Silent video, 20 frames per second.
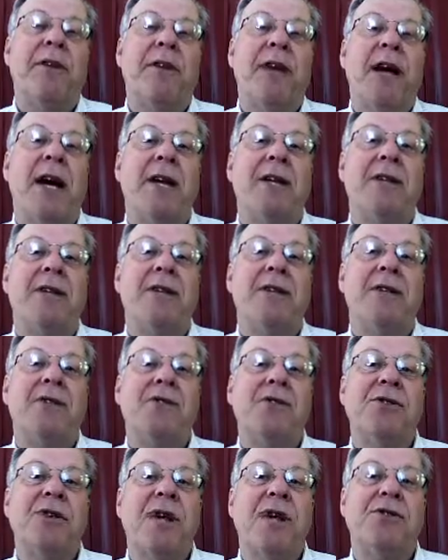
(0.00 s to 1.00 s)
part of the 19th
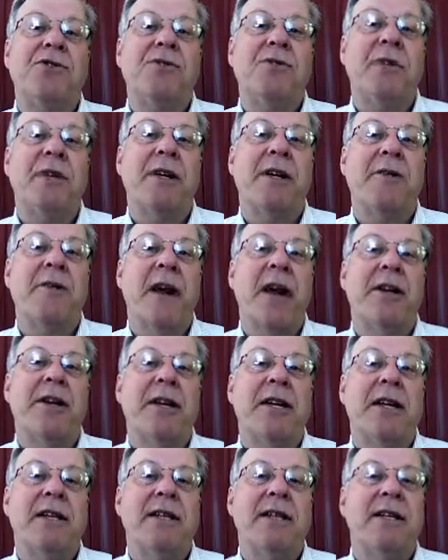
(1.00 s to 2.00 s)
century, around
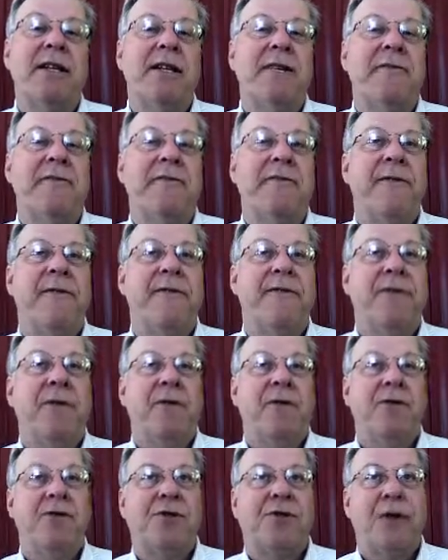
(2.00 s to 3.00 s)
1850
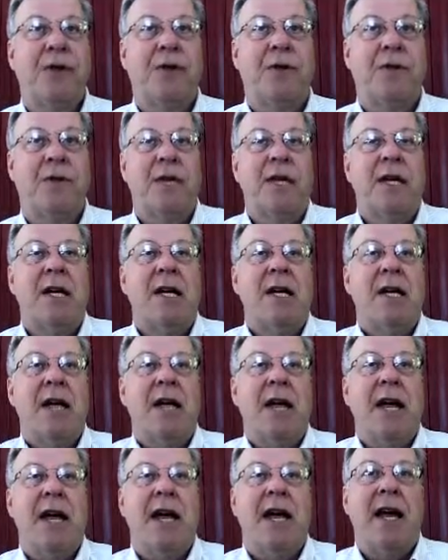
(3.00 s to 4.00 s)
or so.
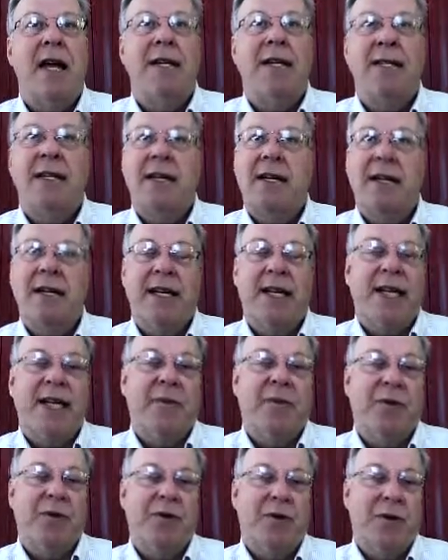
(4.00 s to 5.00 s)
And
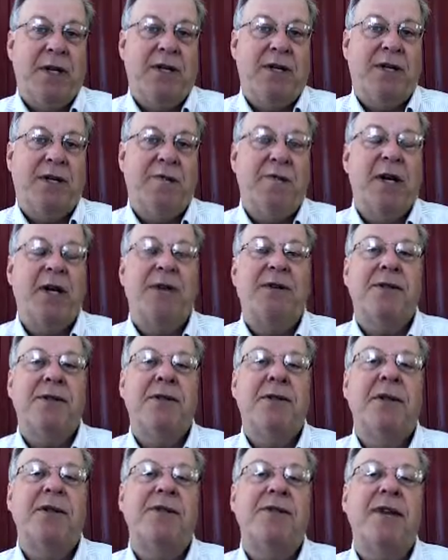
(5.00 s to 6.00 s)
again, between Smith
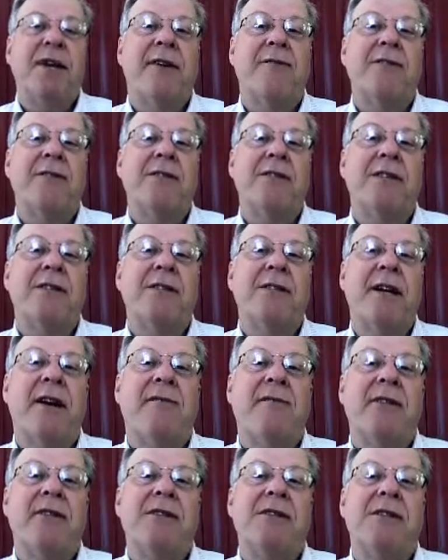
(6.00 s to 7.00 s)
in
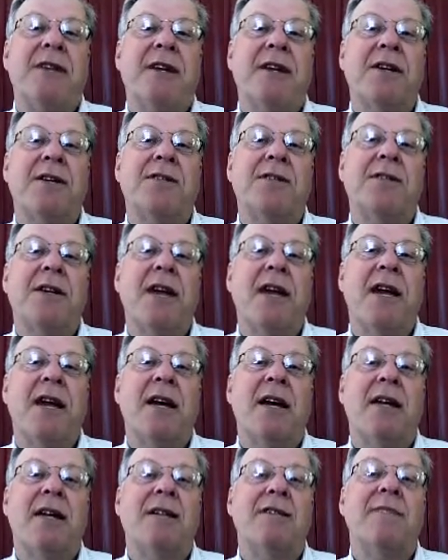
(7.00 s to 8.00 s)
1776
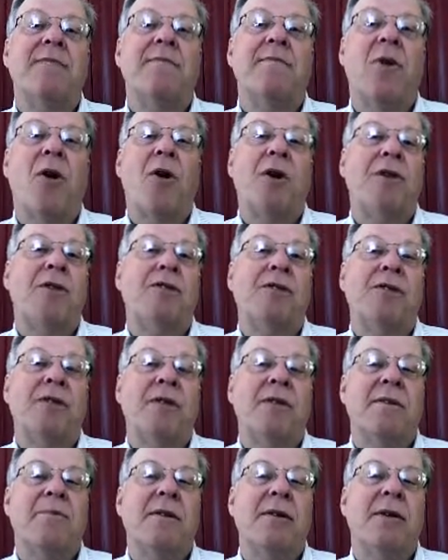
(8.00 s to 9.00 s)
and Marx
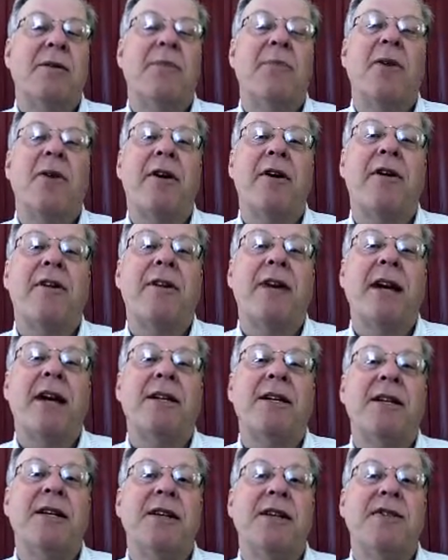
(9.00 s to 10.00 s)
in the middle part of the
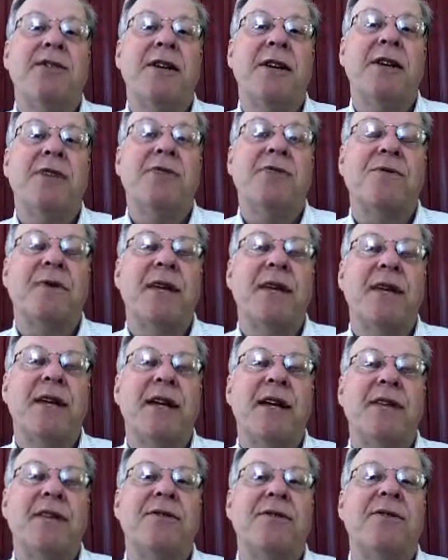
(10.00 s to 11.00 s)
19th century,
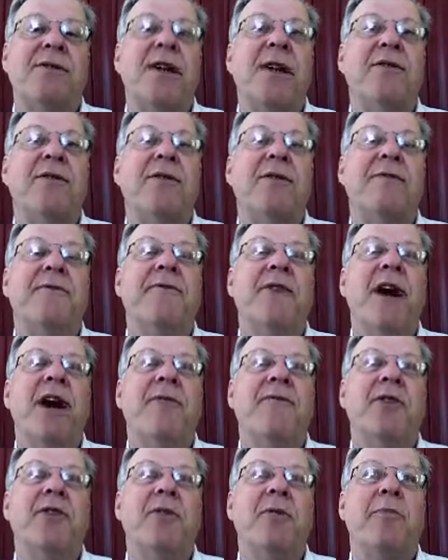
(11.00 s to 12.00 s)
that
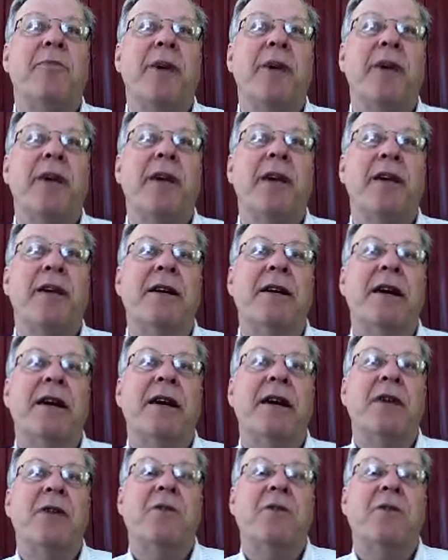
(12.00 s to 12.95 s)
75-year period